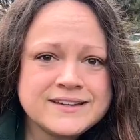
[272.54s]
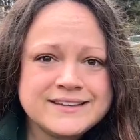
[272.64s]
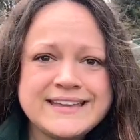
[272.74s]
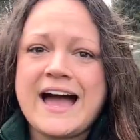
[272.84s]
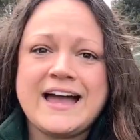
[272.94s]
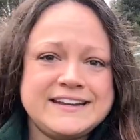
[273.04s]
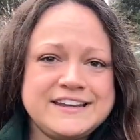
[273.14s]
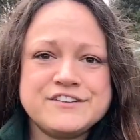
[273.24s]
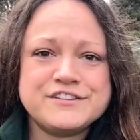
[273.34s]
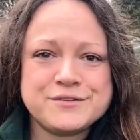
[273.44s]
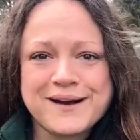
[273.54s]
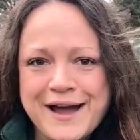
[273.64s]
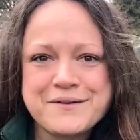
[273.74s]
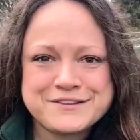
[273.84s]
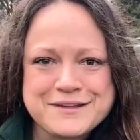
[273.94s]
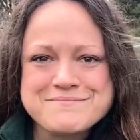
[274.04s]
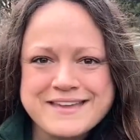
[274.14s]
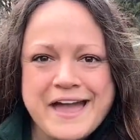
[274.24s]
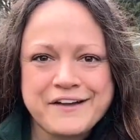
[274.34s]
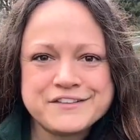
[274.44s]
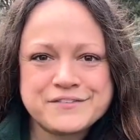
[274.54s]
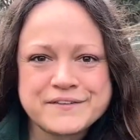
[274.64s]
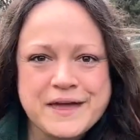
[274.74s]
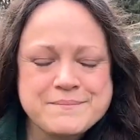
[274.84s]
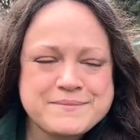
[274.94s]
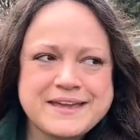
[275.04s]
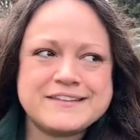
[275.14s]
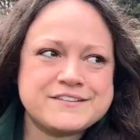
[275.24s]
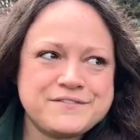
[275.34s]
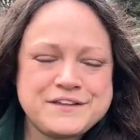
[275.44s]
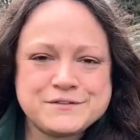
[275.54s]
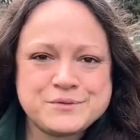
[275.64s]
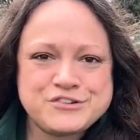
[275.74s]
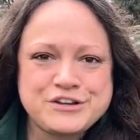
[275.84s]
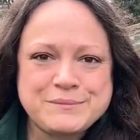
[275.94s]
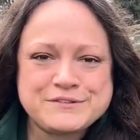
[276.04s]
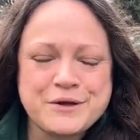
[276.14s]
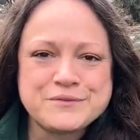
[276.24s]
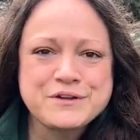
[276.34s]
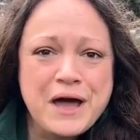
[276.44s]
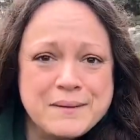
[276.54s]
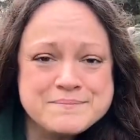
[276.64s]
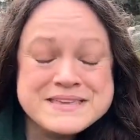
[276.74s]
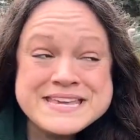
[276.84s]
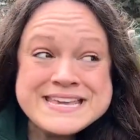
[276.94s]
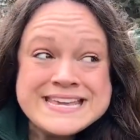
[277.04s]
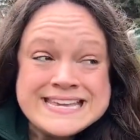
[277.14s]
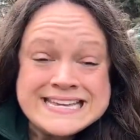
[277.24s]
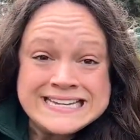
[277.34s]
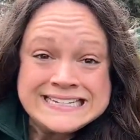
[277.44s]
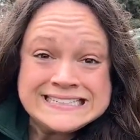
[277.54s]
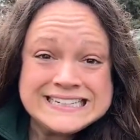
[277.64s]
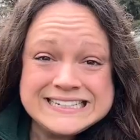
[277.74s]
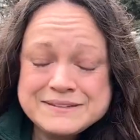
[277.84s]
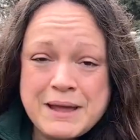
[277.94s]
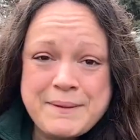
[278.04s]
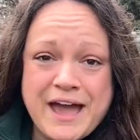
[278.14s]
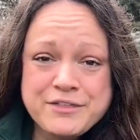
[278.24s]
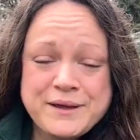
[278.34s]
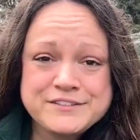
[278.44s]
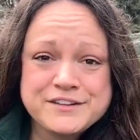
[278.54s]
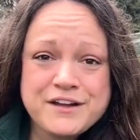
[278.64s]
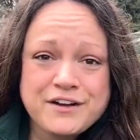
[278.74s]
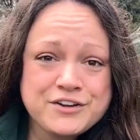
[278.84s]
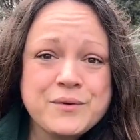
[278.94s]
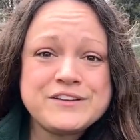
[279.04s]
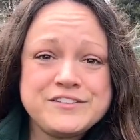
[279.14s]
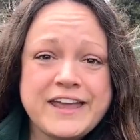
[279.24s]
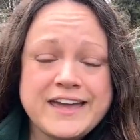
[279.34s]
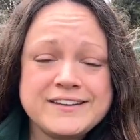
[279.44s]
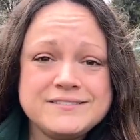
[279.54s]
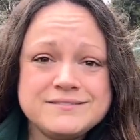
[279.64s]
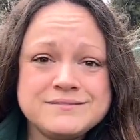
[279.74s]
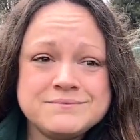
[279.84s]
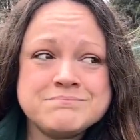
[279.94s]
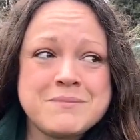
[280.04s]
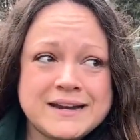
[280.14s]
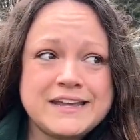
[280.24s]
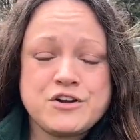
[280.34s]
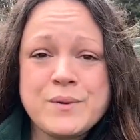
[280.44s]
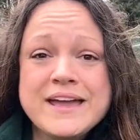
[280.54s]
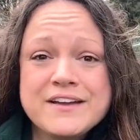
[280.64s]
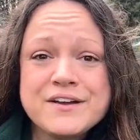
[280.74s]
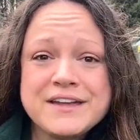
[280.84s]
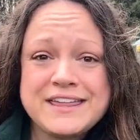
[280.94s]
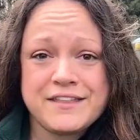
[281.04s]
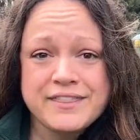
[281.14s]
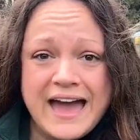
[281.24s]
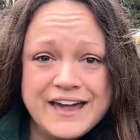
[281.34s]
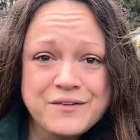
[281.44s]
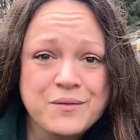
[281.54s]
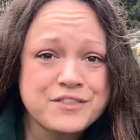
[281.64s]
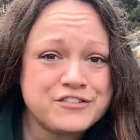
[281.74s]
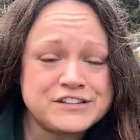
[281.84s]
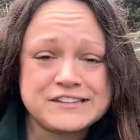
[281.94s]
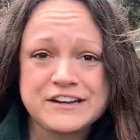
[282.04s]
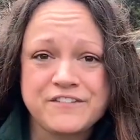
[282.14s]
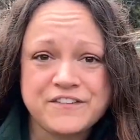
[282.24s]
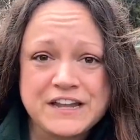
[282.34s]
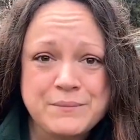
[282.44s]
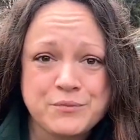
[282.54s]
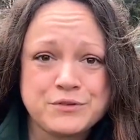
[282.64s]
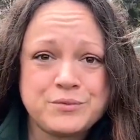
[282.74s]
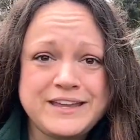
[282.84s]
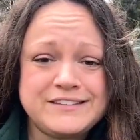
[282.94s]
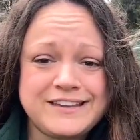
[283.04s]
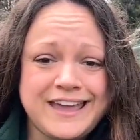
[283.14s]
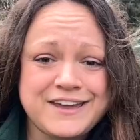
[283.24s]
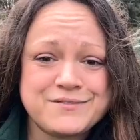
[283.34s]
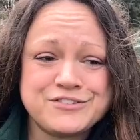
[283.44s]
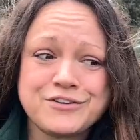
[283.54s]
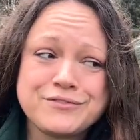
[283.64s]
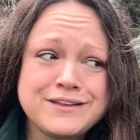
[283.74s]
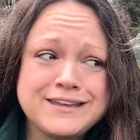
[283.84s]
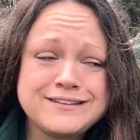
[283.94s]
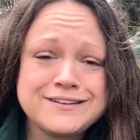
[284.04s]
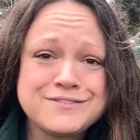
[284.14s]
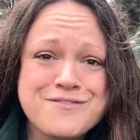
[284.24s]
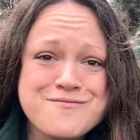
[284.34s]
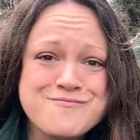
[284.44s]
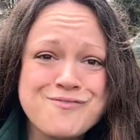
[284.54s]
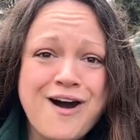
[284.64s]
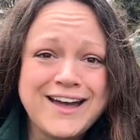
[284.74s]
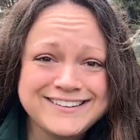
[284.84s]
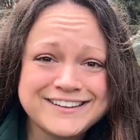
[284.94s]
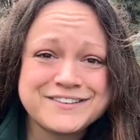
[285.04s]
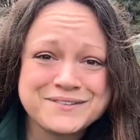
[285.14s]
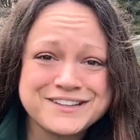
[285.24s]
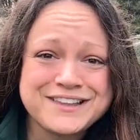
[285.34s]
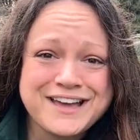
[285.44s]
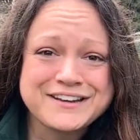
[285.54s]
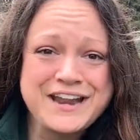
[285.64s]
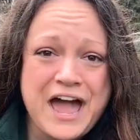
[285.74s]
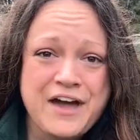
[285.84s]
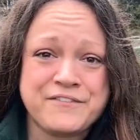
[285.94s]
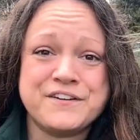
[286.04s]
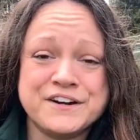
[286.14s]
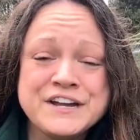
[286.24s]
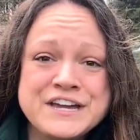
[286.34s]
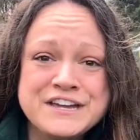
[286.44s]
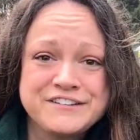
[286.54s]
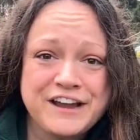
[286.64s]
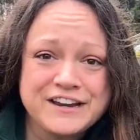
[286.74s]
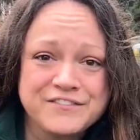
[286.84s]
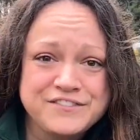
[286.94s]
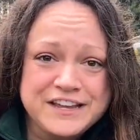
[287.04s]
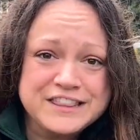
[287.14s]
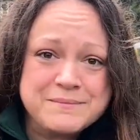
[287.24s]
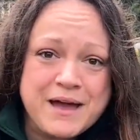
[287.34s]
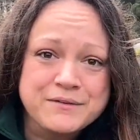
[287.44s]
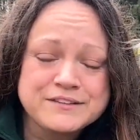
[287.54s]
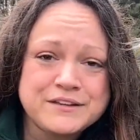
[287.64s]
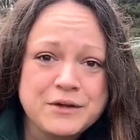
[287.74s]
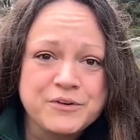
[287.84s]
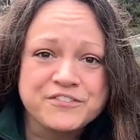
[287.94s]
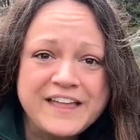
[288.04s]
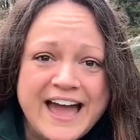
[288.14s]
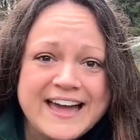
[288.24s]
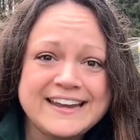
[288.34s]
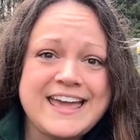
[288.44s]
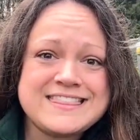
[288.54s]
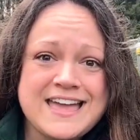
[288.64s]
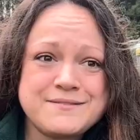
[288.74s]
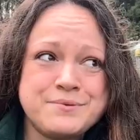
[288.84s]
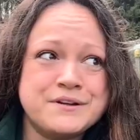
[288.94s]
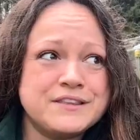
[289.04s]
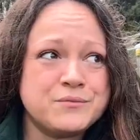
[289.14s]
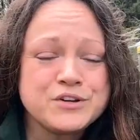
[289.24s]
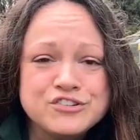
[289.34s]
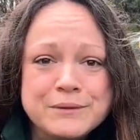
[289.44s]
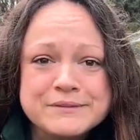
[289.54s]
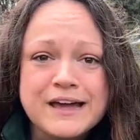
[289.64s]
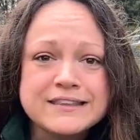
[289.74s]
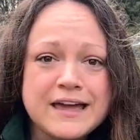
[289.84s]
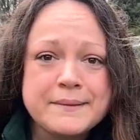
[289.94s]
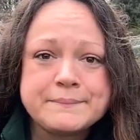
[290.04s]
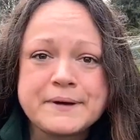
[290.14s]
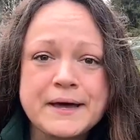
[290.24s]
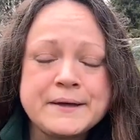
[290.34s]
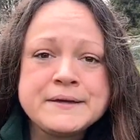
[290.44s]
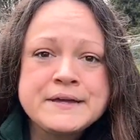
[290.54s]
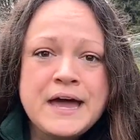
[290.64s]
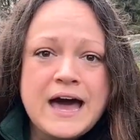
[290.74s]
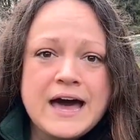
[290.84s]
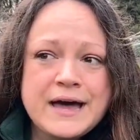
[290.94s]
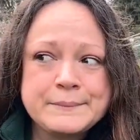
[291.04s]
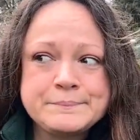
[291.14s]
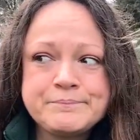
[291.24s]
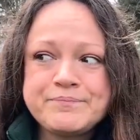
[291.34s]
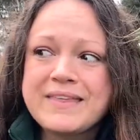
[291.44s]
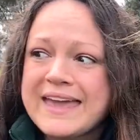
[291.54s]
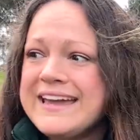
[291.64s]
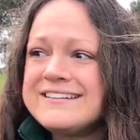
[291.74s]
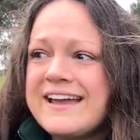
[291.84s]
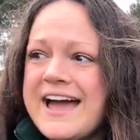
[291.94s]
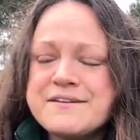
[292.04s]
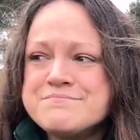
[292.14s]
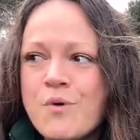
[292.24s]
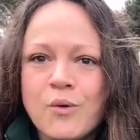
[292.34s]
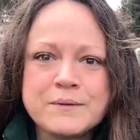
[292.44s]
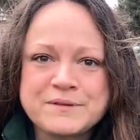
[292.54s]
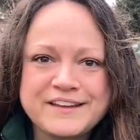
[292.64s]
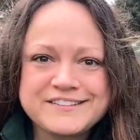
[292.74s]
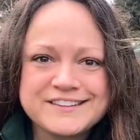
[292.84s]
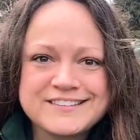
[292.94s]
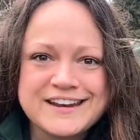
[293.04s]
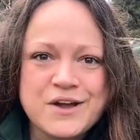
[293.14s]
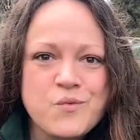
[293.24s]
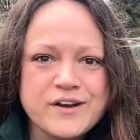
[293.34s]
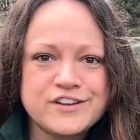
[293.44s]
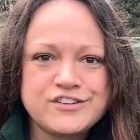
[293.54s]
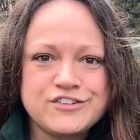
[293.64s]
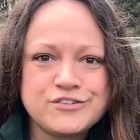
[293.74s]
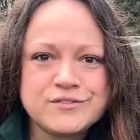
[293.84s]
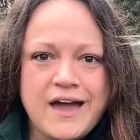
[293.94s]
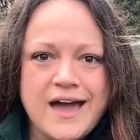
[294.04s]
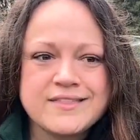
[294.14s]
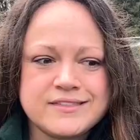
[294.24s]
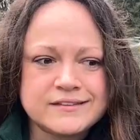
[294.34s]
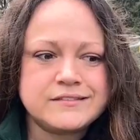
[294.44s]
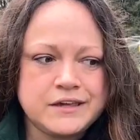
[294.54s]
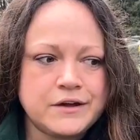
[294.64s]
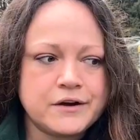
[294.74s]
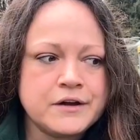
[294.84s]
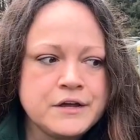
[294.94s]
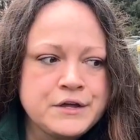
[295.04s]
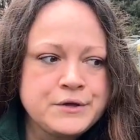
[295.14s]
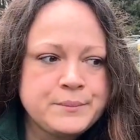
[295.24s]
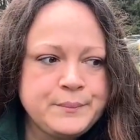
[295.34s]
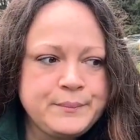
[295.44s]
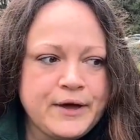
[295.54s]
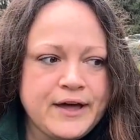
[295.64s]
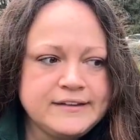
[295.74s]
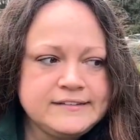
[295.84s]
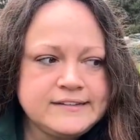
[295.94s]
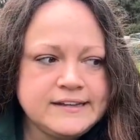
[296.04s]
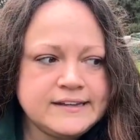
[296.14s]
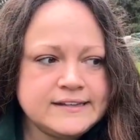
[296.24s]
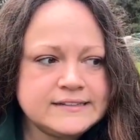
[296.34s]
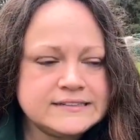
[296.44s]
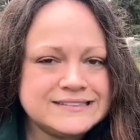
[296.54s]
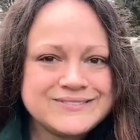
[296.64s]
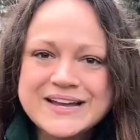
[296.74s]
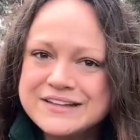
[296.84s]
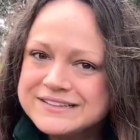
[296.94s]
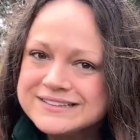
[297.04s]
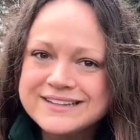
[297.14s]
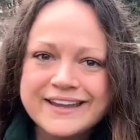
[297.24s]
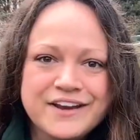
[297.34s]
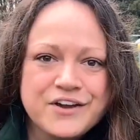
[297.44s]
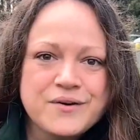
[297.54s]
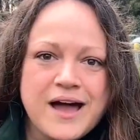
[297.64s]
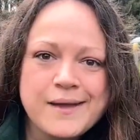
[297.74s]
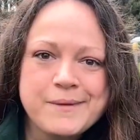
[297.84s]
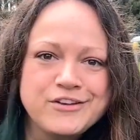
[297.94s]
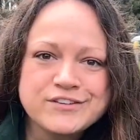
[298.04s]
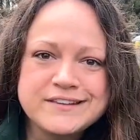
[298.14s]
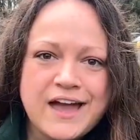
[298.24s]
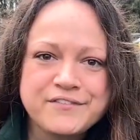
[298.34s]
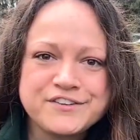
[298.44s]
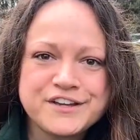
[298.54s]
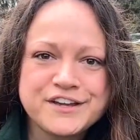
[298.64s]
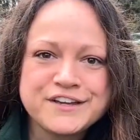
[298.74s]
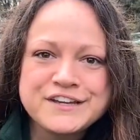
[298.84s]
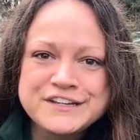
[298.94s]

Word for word: yeah, I need to sort out something else for them, because if these wood chips don't come, my pathways are going to get muddy quick. Either that, or they're just going to fill up with weeds again, which I really didn't want, because it was a lot of effort to kind of dig them out so they were flat and then put the wood chips on them. But um, and I had more places that I wanted to do that this year, but well, you know, I might just have to